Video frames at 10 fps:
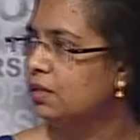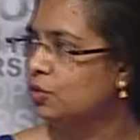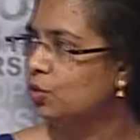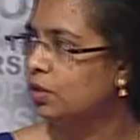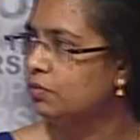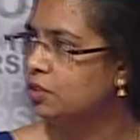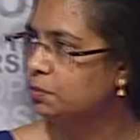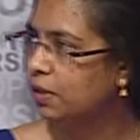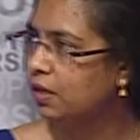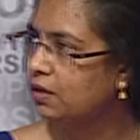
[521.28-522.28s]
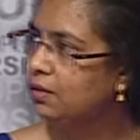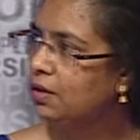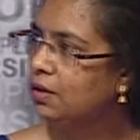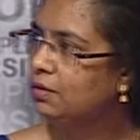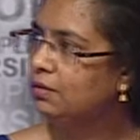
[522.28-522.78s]
has not even spared
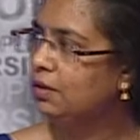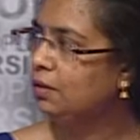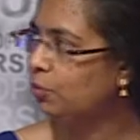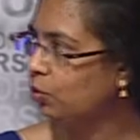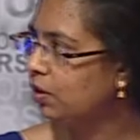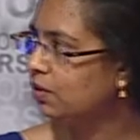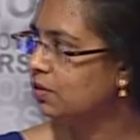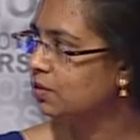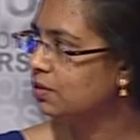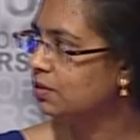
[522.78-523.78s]
the polar regions,